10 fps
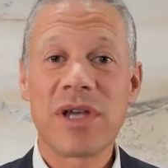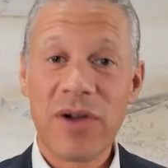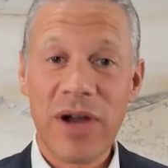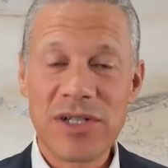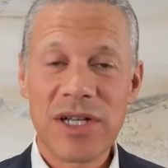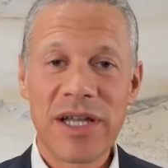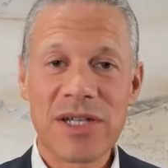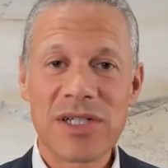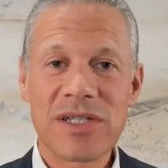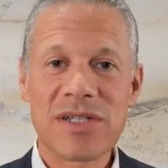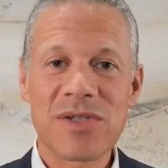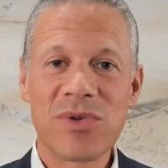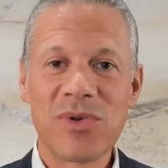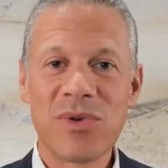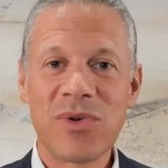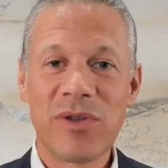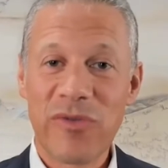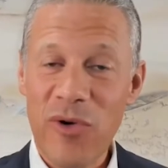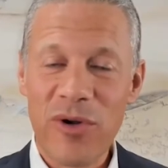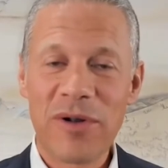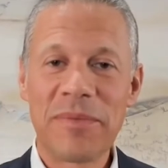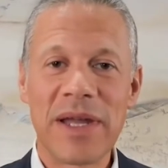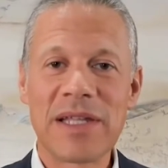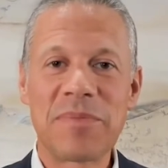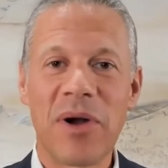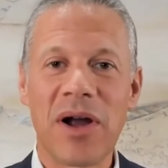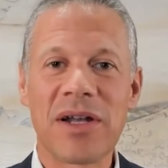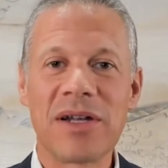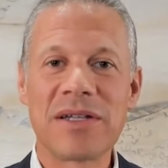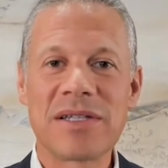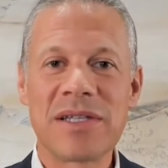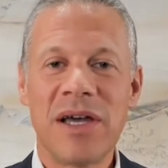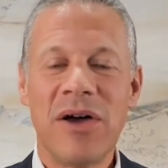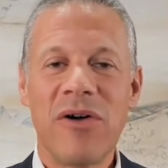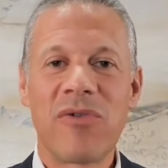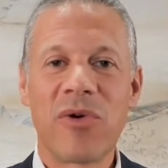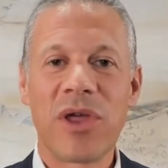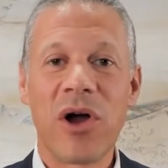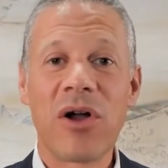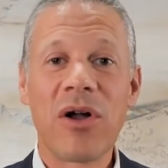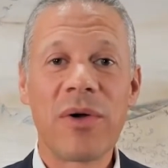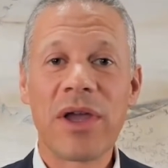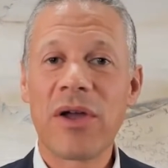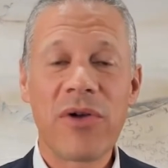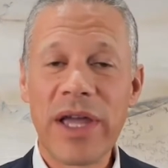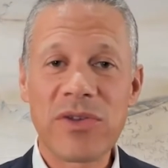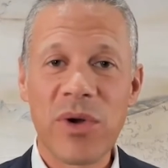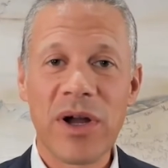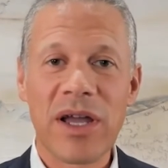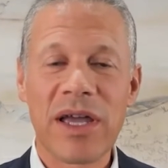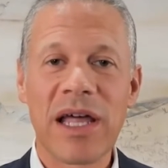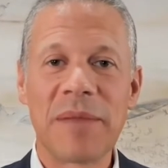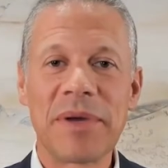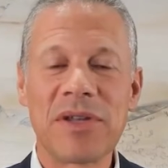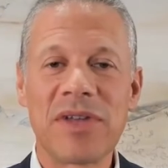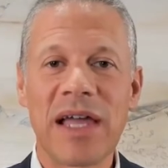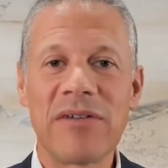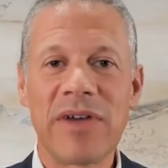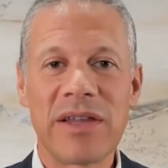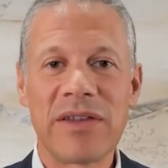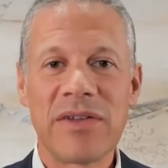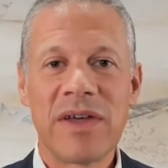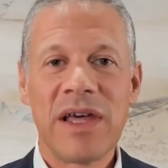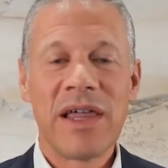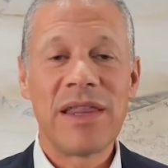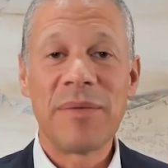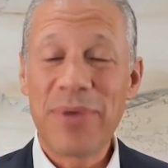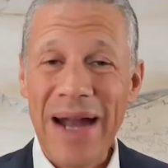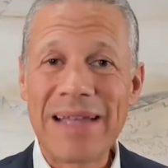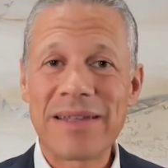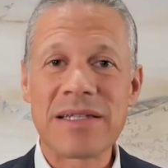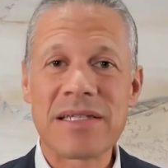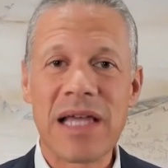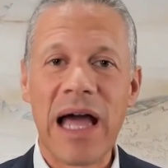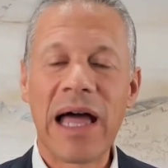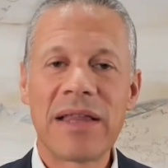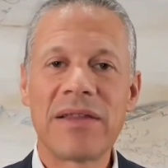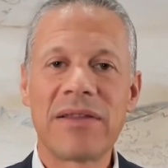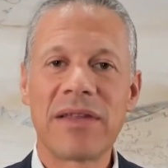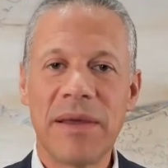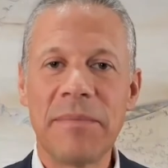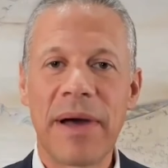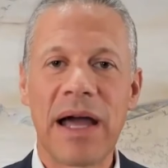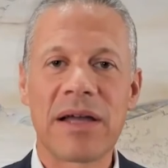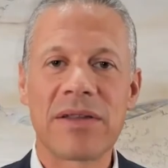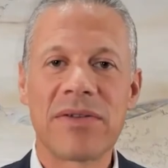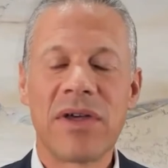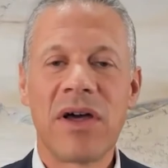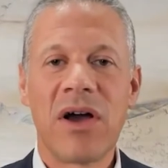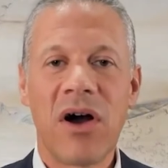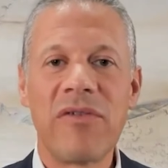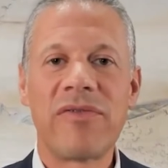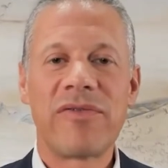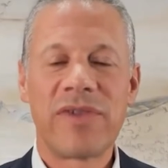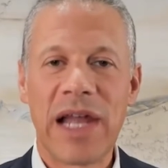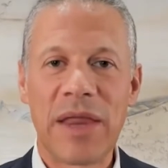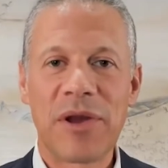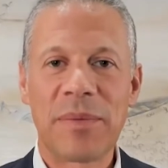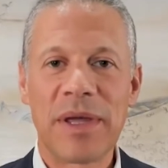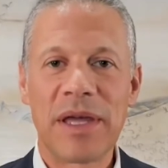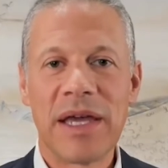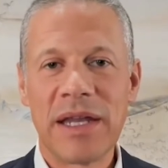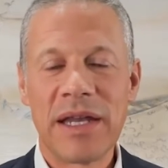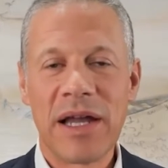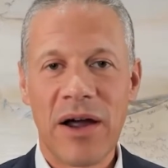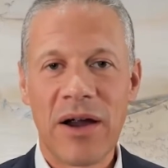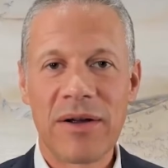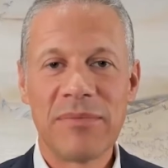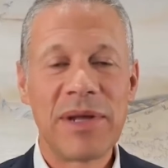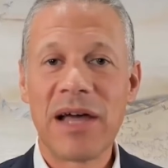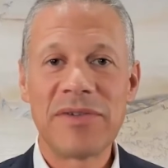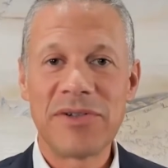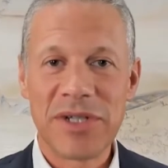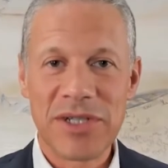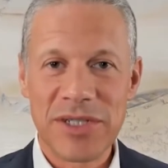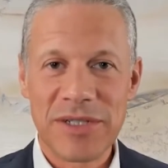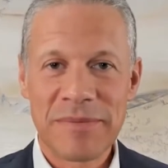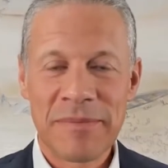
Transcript: congratulations to the Forum and its partners for the ongoing great work in helping to elevate the practice and impact of philanthropy in our beloved region.